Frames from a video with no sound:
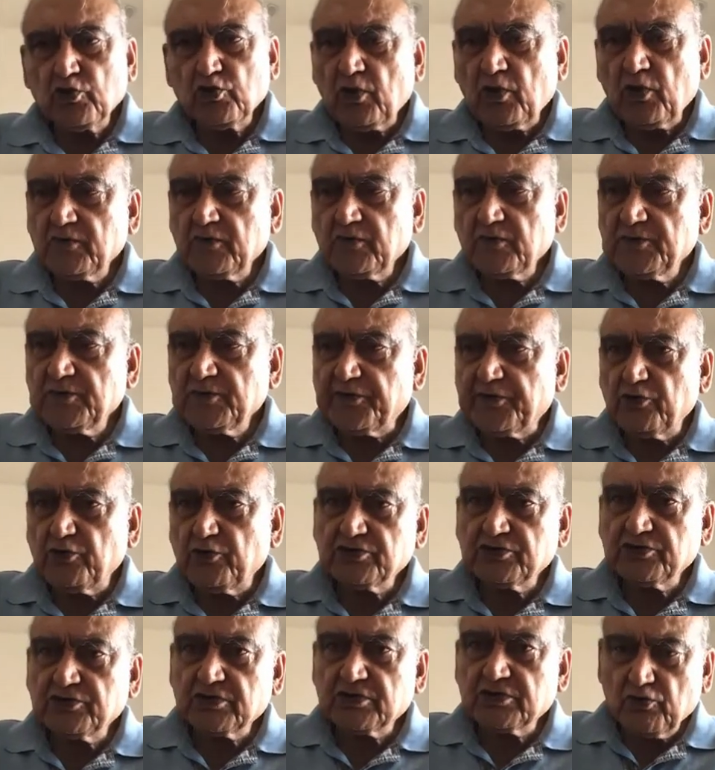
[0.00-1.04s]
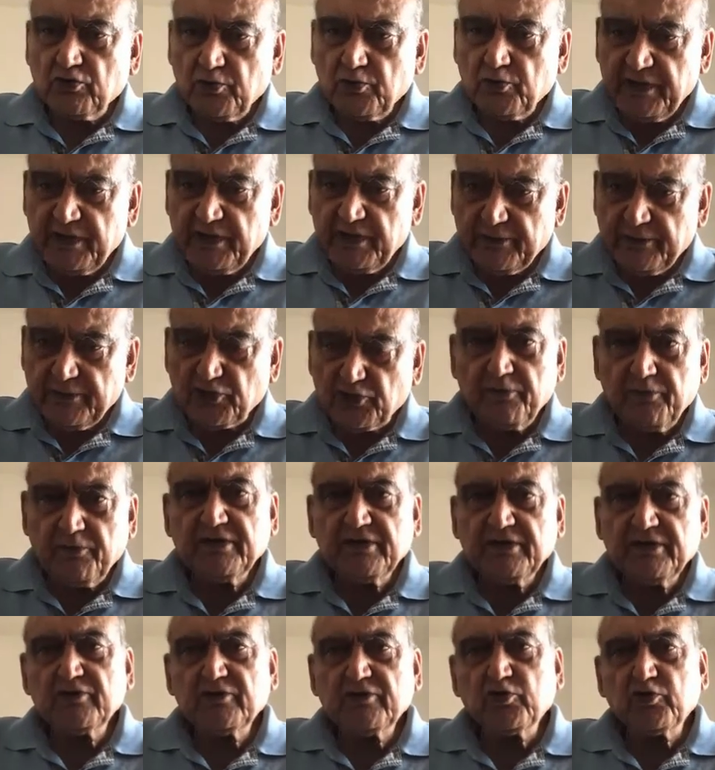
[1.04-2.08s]
So what was produced could be
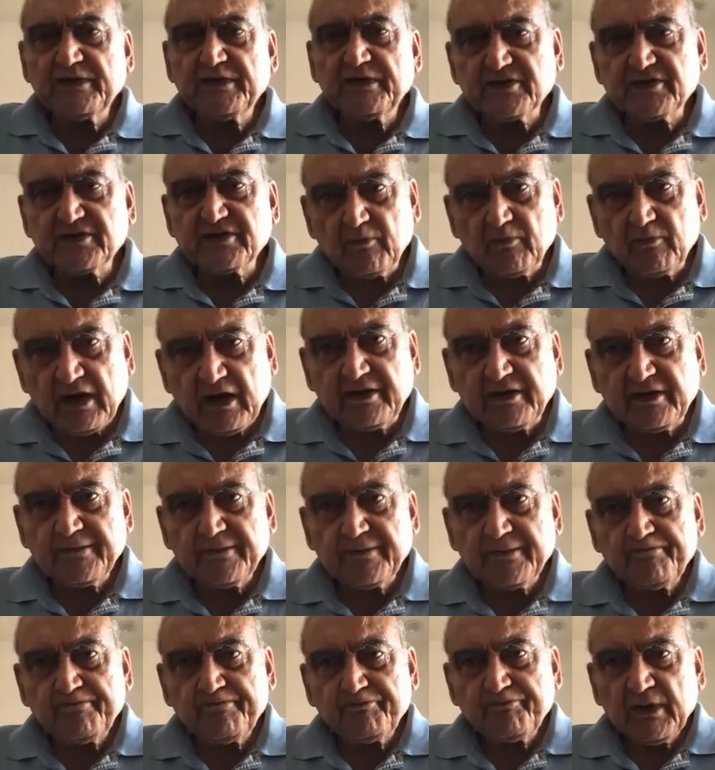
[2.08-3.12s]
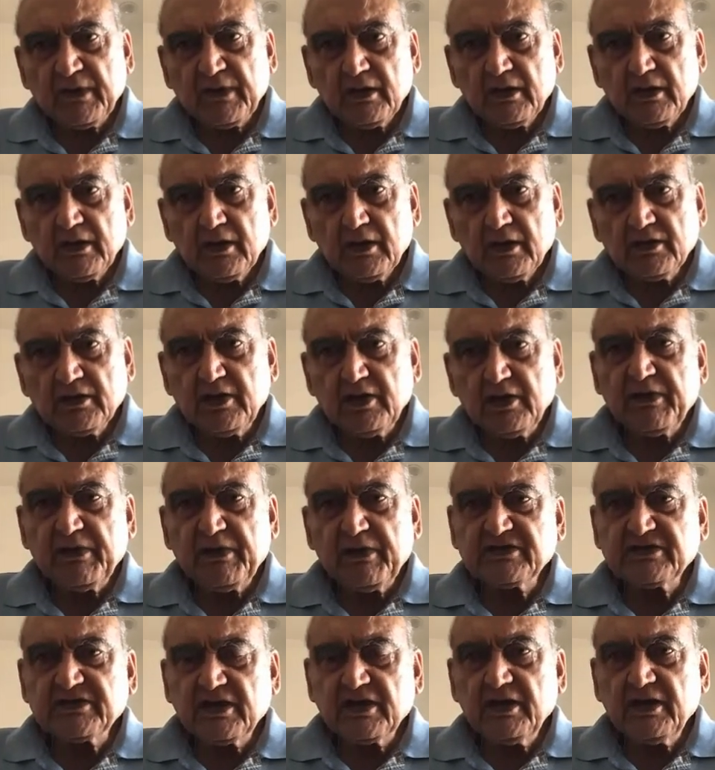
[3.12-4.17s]
absorbed in the domestic market.
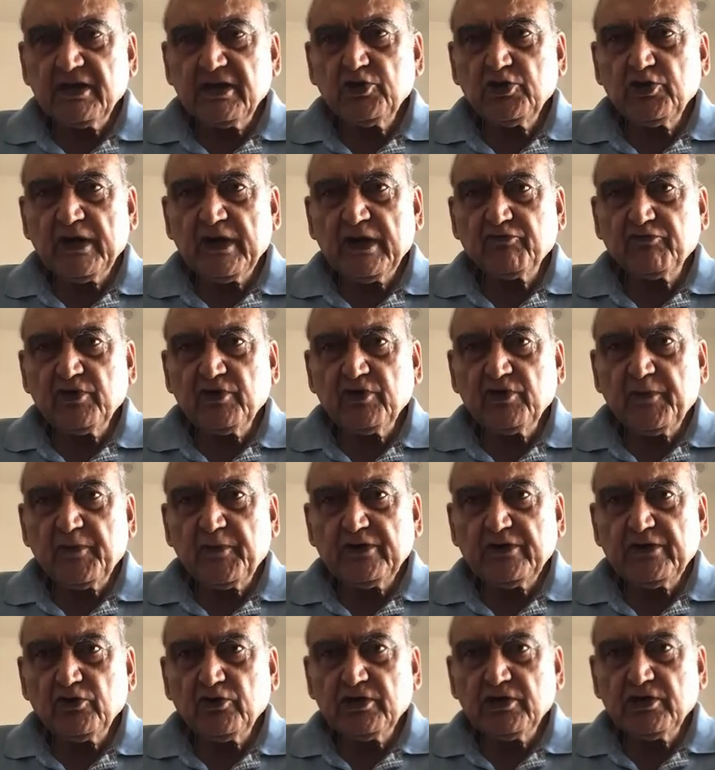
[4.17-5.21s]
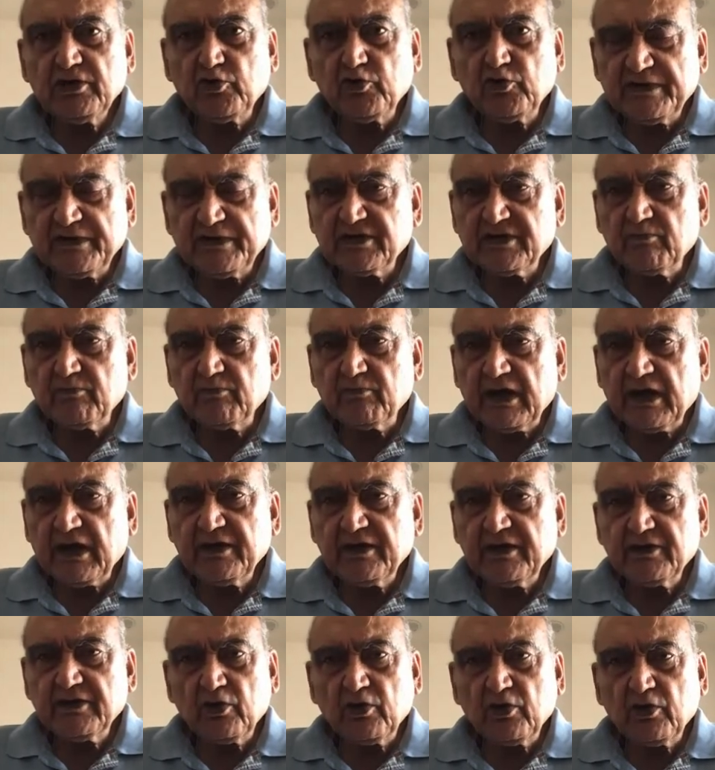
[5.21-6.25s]
See, basically, you have to depend on the domestic
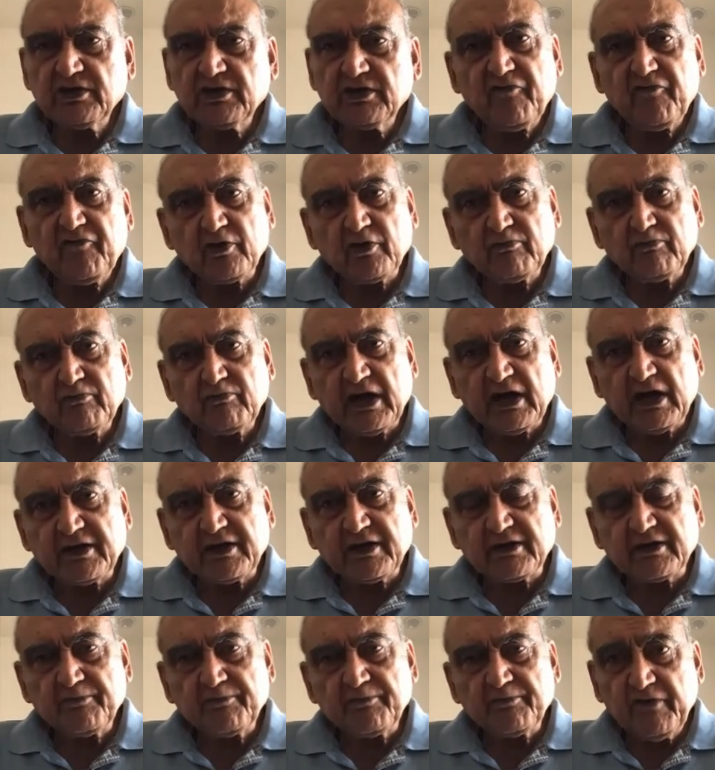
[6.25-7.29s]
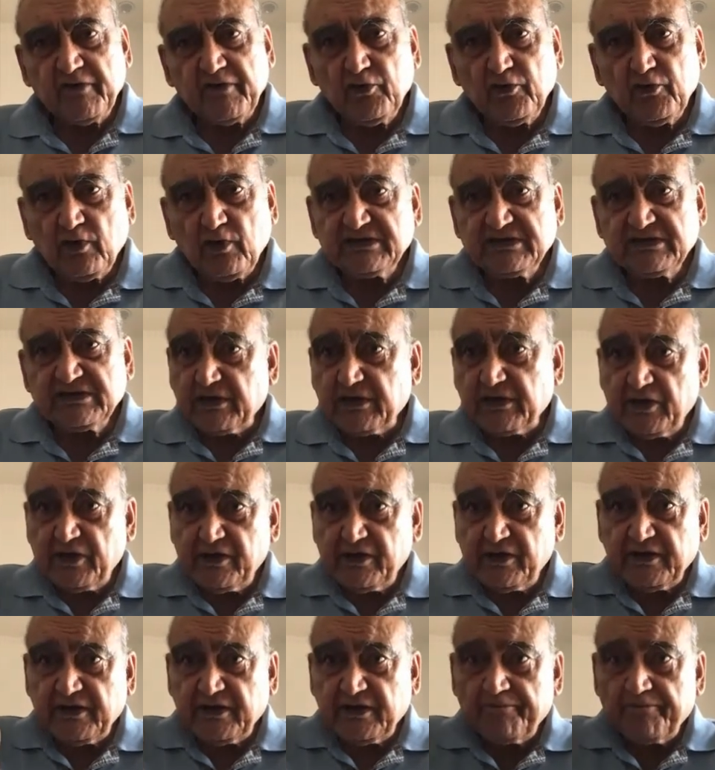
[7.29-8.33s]
market, not the foreign market, if you want
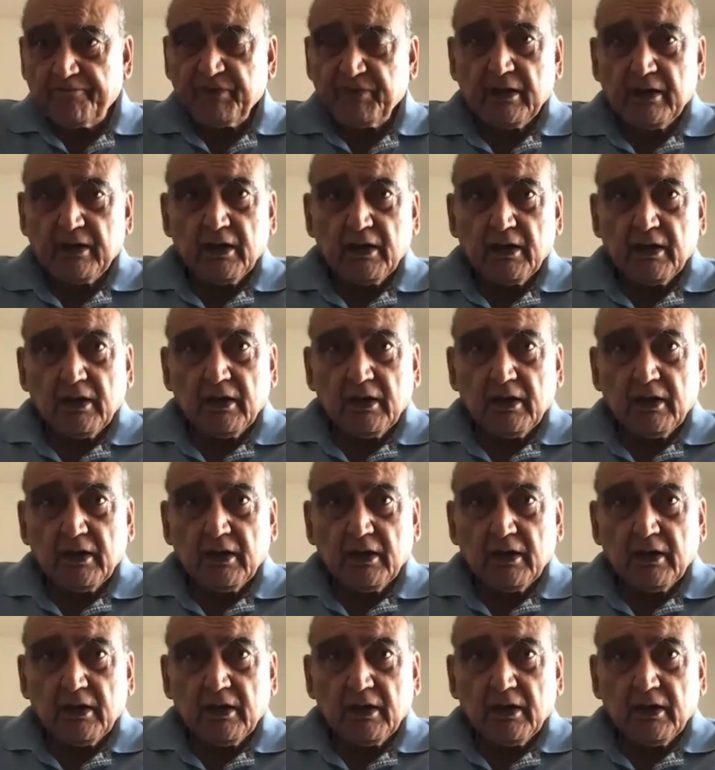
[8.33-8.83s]
stability.